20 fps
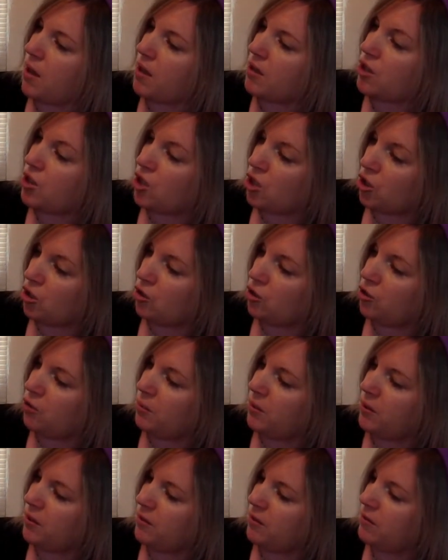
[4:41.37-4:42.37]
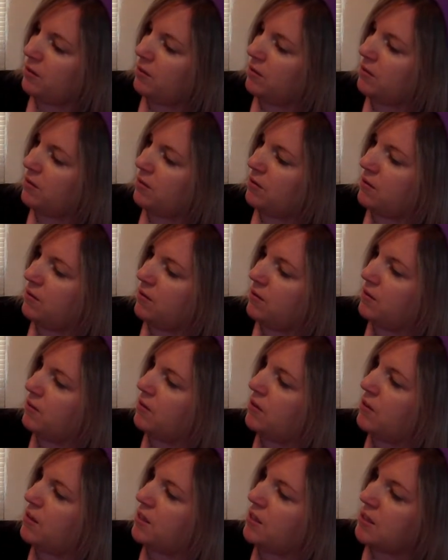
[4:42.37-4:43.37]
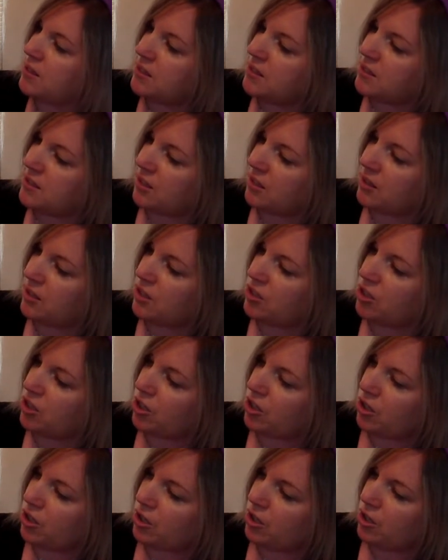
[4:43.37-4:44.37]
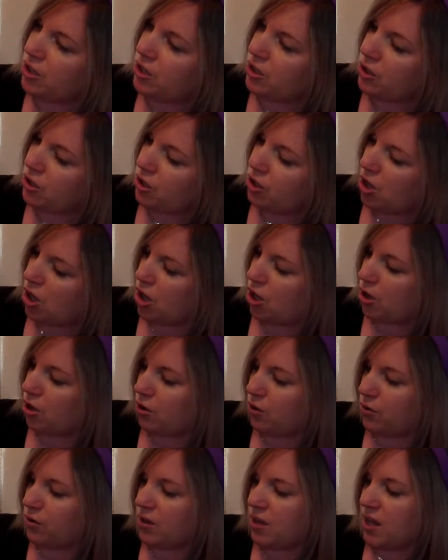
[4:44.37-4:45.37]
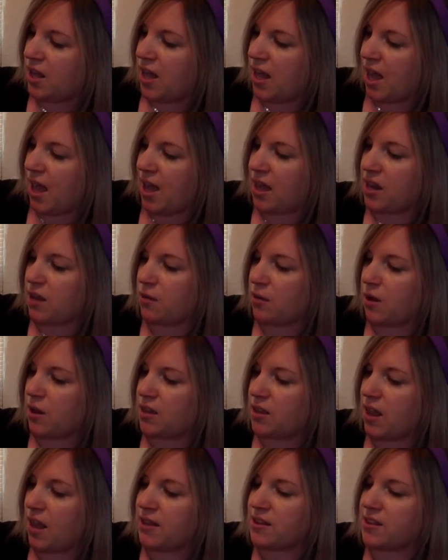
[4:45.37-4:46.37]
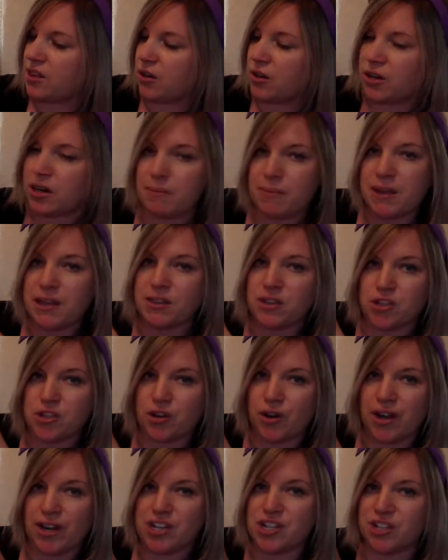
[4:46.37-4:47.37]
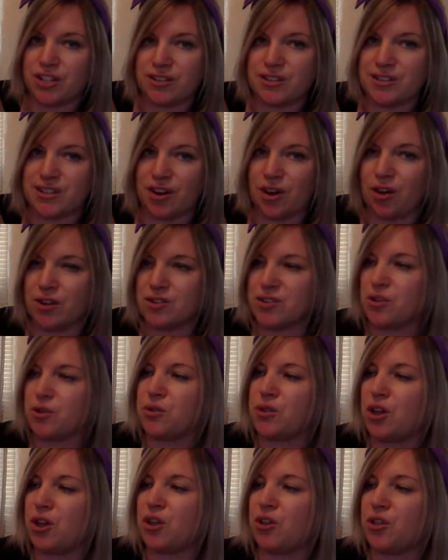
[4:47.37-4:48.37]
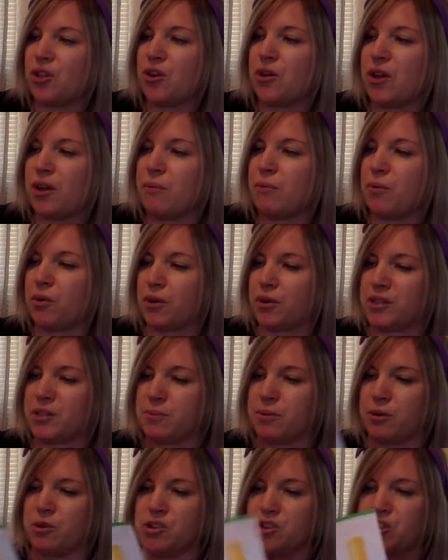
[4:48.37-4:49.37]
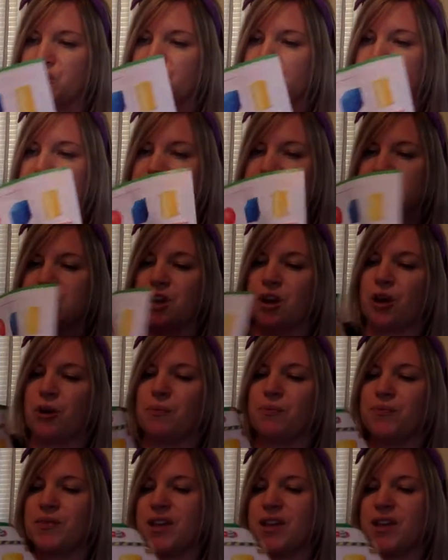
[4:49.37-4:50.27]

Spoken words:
cube, cylinder, cone. And if they're going to be in the directions, and also they'll get more exposure to it. So